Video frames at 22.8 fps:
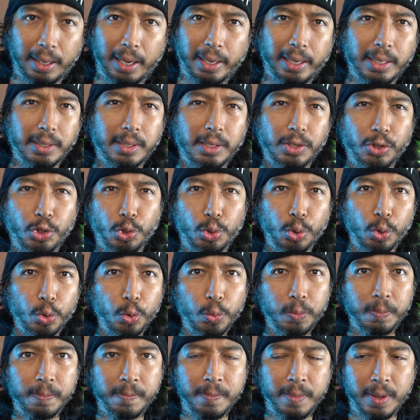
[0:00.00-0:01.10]

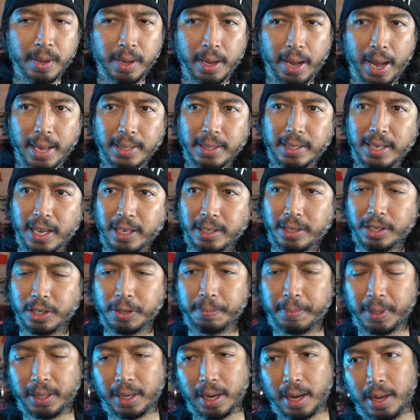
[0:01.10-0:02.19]
Zoom headset, just
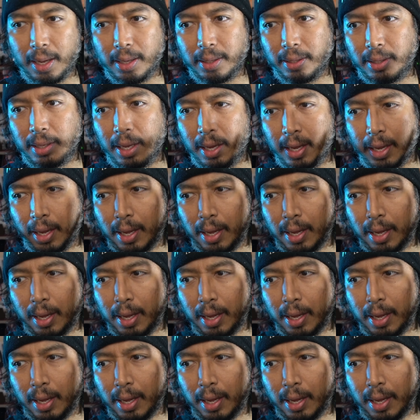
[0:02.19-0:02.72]
because